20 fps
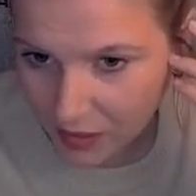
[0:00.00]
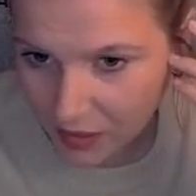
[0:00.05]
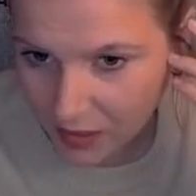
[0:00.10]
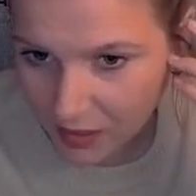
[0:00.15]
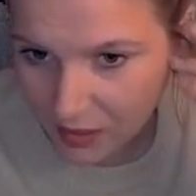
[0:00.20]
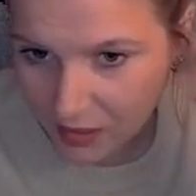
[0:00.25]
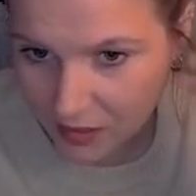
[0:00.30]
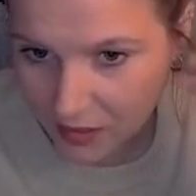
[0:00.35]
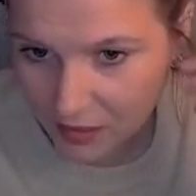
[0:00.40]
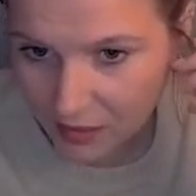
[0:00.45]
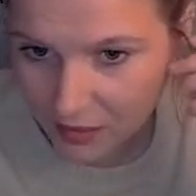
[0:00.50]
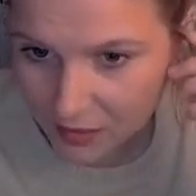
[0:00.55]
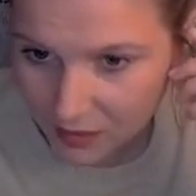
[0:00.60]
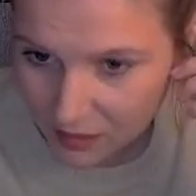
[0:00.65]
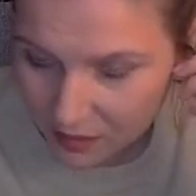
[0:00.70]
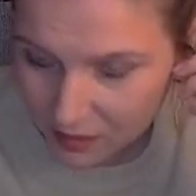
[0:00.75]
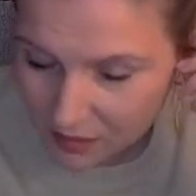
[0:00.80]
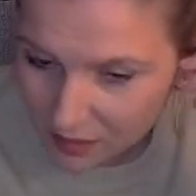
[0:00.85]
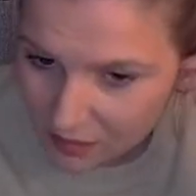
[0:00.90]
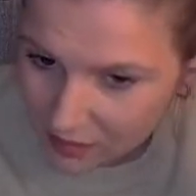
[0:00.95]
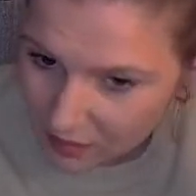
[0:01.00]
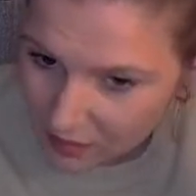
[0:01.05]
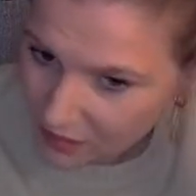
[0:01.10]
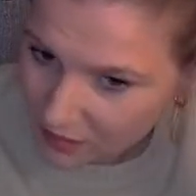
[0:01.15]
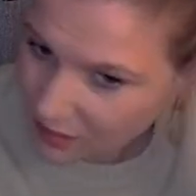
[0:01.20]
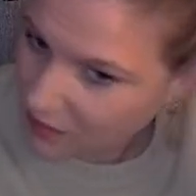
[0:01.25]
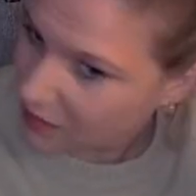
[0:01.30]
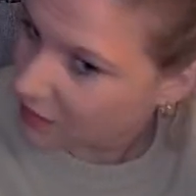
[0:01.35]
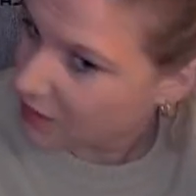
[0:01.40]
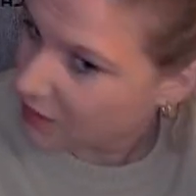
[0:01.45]
Like,
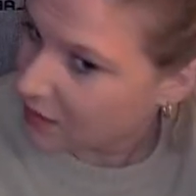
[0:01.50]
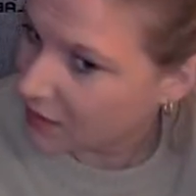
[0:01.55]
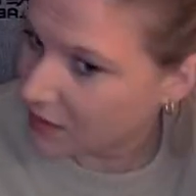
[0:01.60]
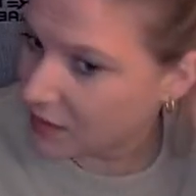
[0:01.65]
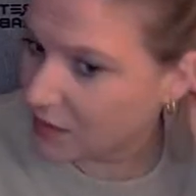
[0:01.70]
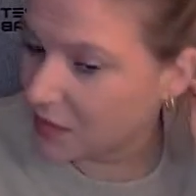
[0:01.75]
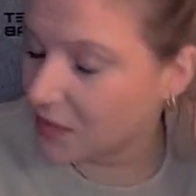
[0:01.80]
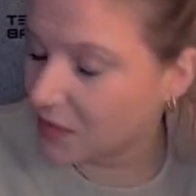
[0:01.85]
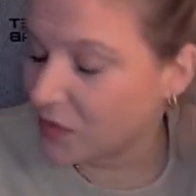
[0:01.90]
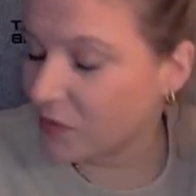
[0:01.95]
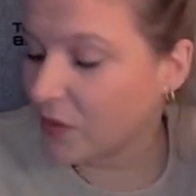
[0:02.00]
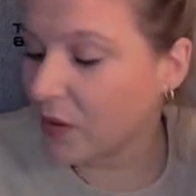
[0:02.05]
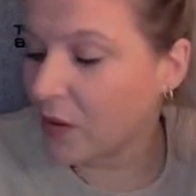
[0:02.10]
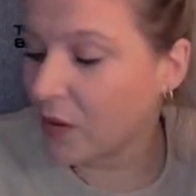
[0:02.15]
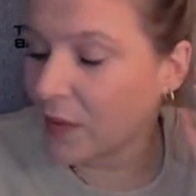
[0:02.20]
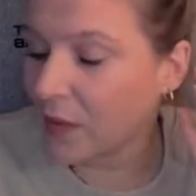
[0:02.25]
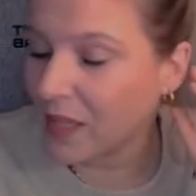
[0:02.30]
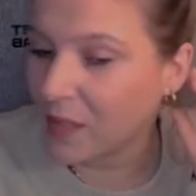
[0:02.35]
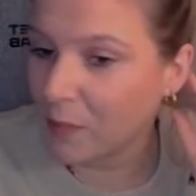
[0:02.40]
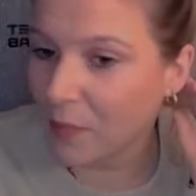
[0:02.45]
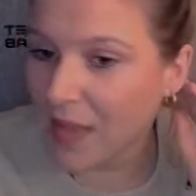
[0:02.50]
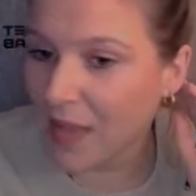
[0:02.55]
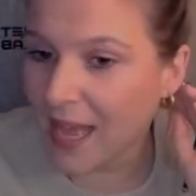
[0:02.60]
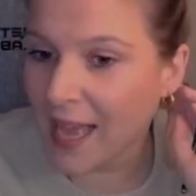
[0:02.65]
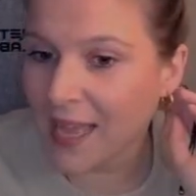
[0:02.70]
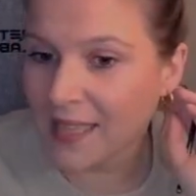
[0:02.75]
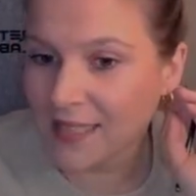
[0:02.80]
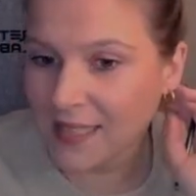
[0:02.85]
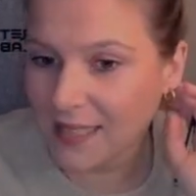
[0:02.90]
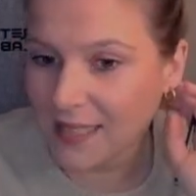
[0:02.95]
it's far away in the
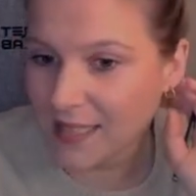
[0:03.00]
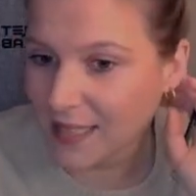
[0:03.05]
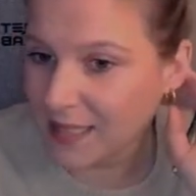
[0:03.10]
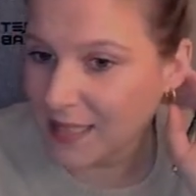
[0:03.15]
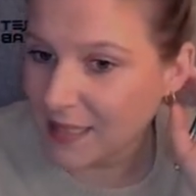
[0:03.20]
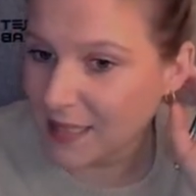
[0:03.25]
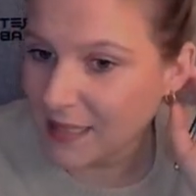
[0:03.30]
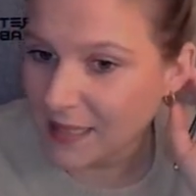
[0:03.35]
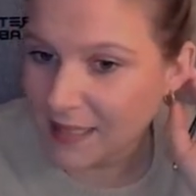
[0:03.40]
past.